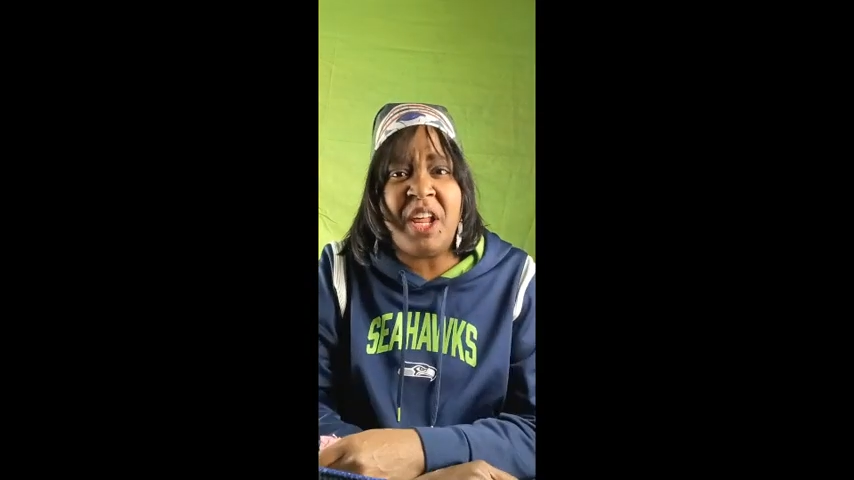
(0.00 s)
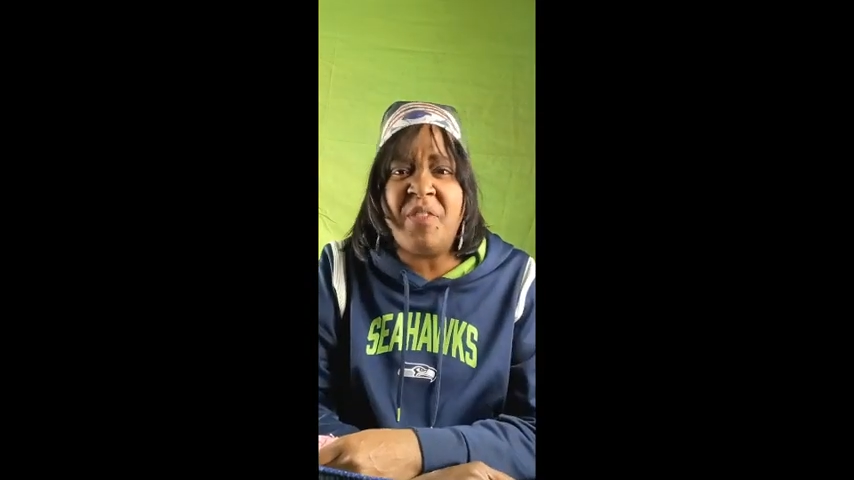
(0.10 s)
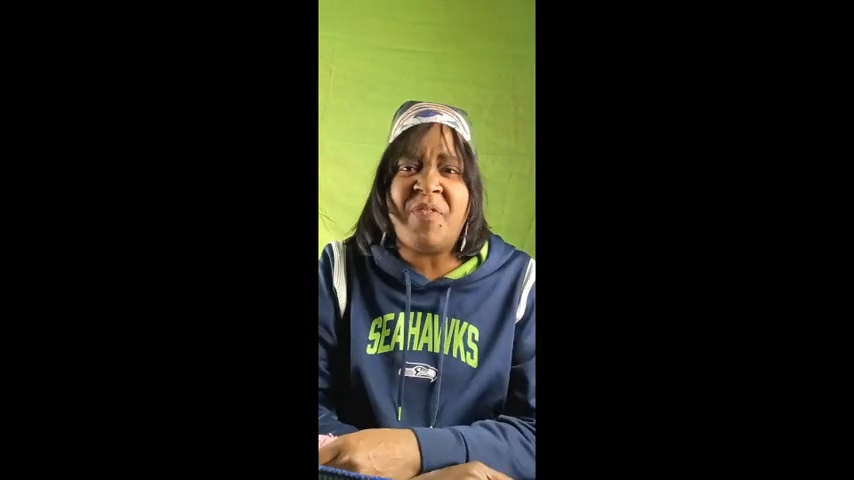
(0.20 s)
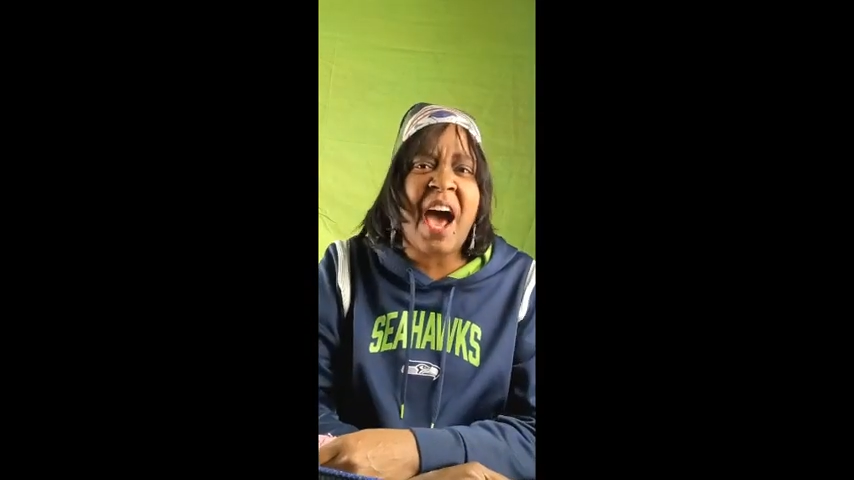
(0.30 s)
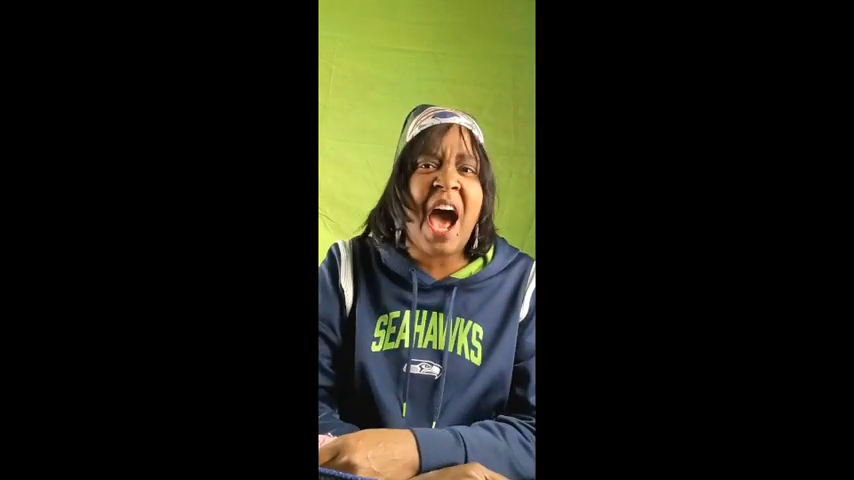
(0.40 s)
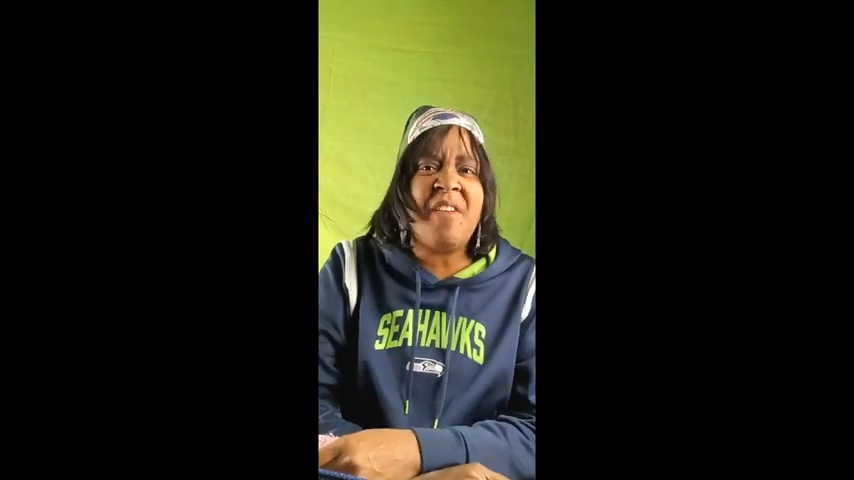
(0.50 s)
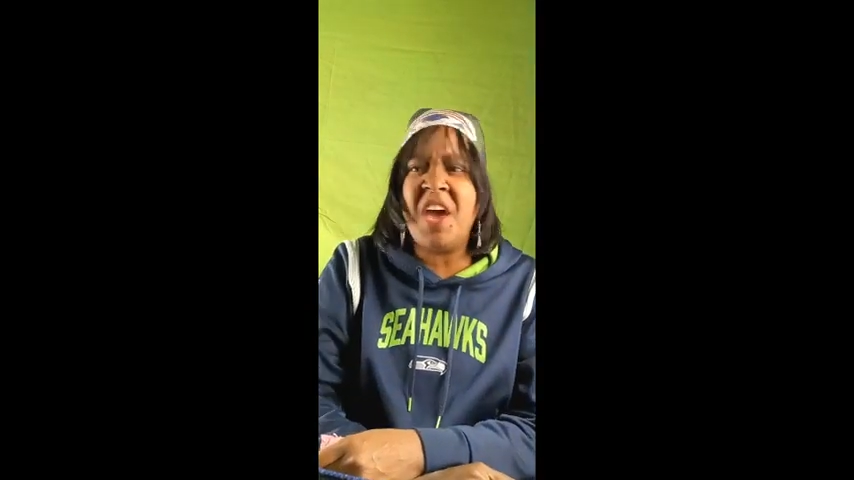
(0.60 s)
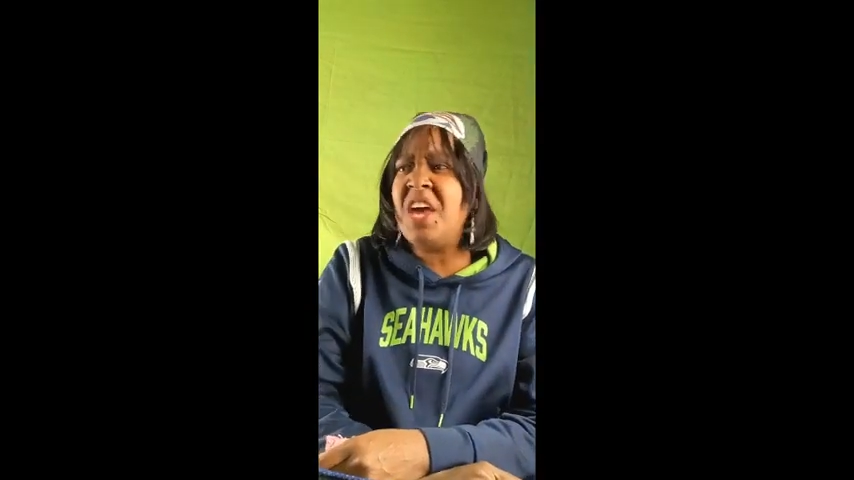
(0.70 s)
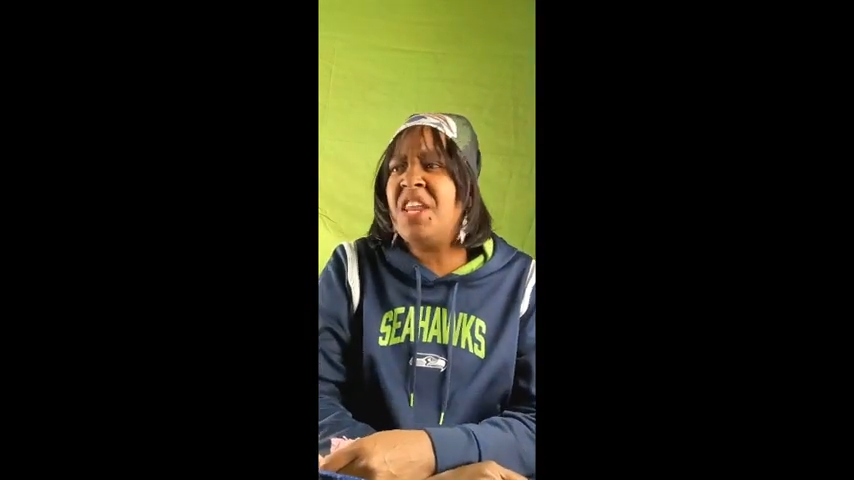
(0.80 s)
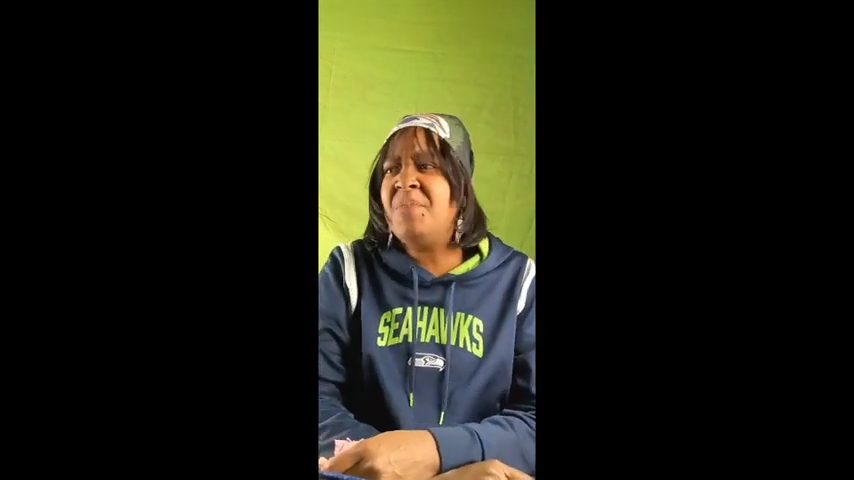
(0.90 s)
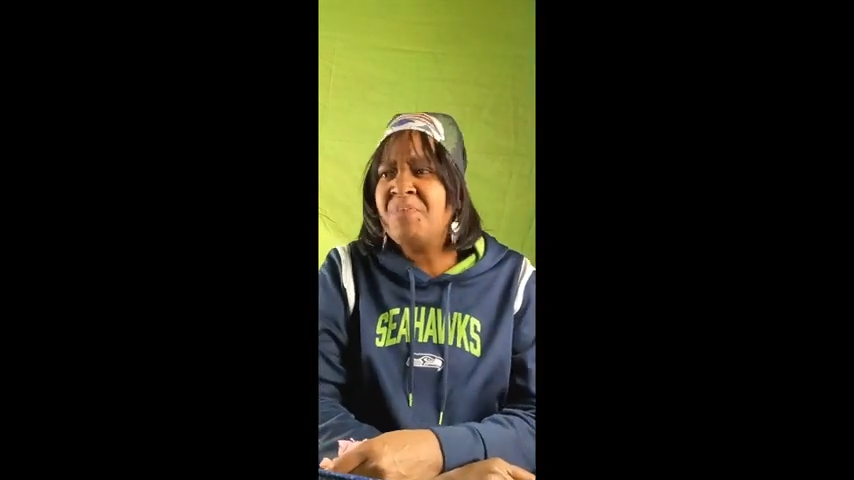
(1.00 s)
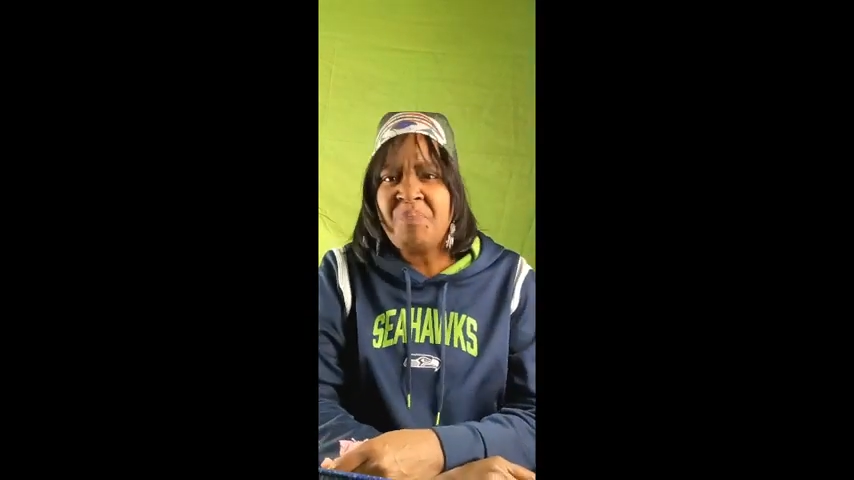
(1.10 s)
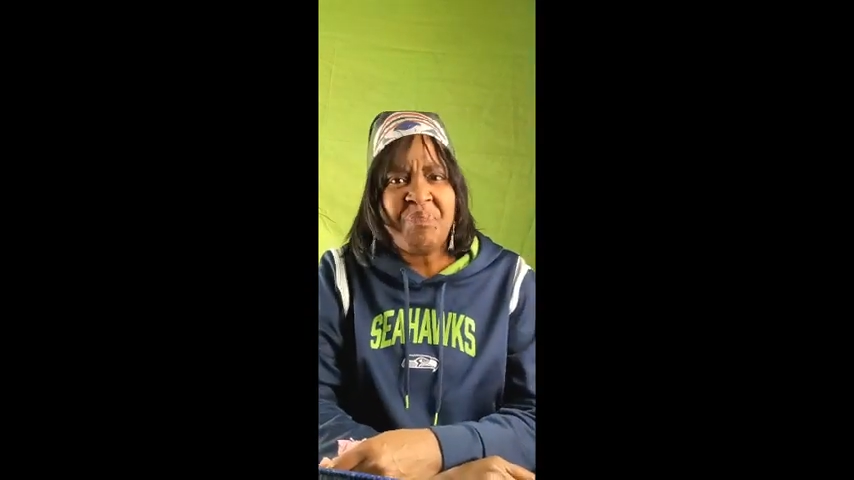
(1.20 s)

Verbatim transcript: 85, 80.